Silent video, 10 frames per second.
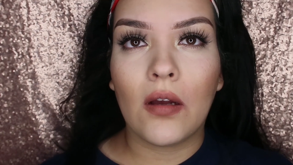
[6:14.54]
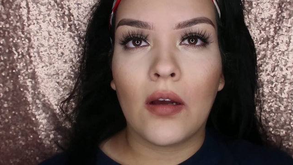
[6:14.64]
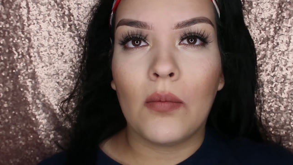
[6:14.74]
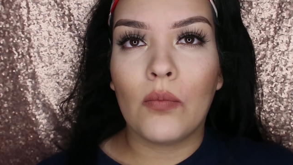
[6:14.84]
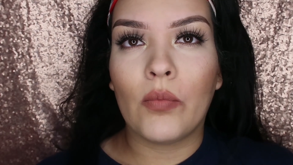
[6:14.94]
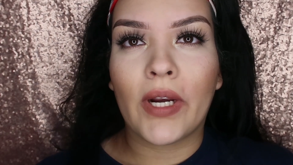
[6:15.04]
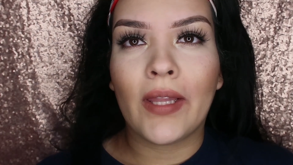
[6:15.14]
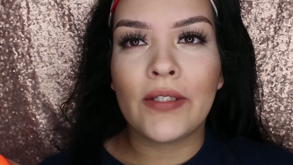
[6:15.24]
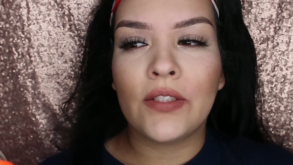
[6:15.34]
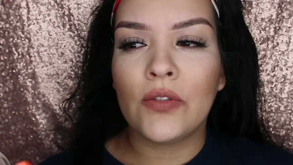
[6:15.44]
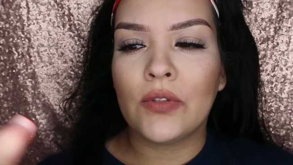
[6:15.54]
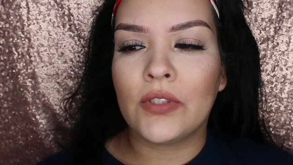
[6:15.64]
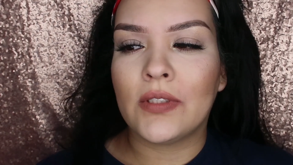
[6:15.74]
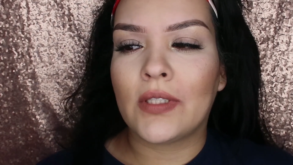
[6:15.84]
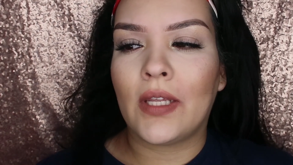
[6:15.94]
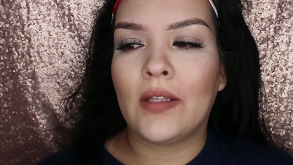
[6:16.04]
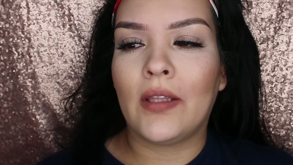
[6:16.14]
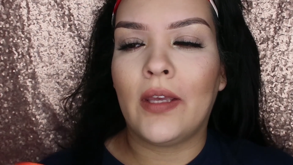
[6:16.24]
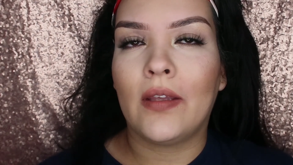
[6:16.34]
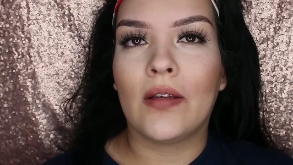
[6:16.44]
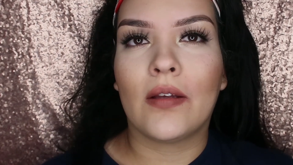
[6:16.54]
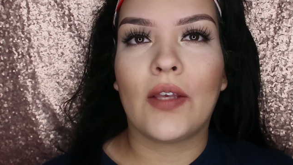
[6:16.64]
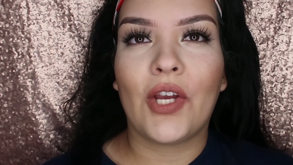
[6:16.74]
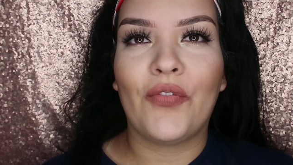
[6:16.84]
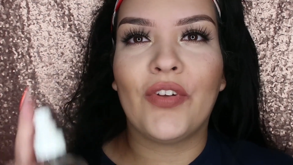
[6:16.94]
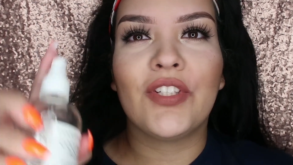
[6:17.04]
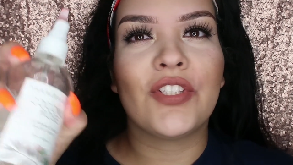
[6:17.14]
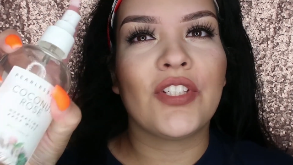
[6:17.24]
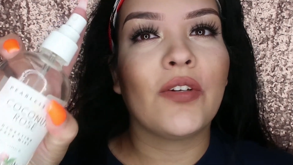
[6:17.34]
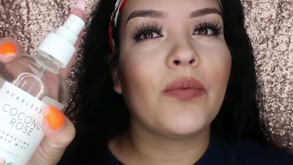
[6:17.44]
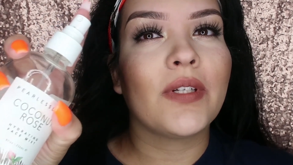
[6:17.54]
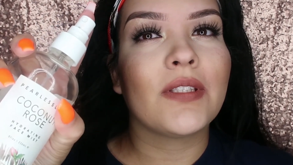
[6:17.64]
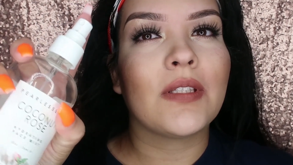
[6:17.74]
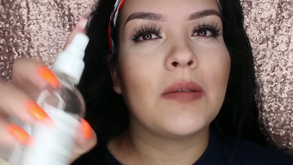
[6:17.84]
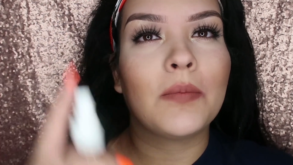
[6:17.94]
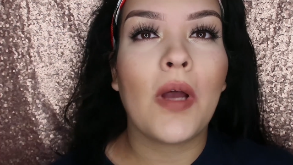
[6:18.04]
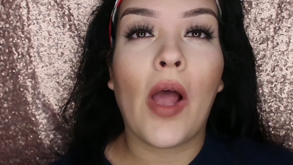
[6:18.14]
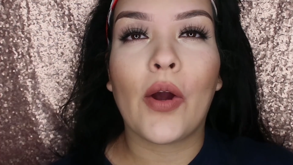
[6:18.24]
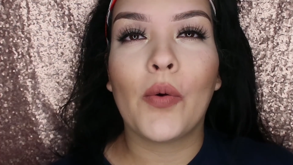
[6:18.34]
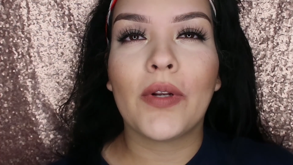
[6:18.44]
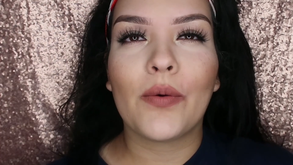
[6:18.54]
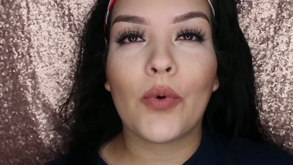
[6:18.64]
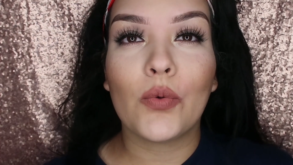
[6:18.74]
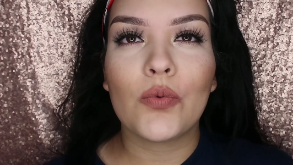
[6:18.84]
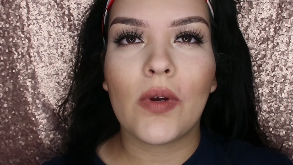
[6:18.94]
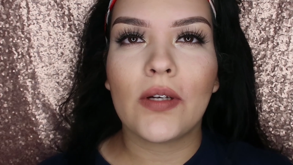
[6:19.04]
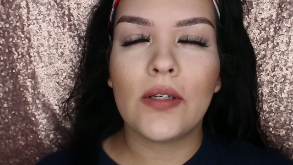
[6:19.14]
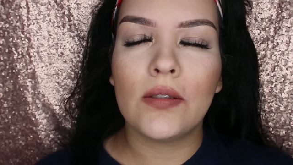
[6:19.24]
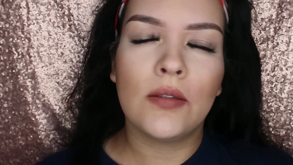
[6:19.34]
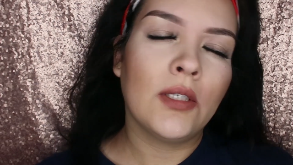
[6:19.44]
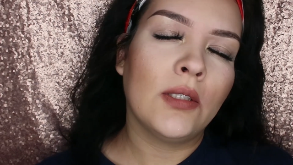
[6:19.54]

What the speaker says: What I like to do is just kind of like finish it with some coconut rose water.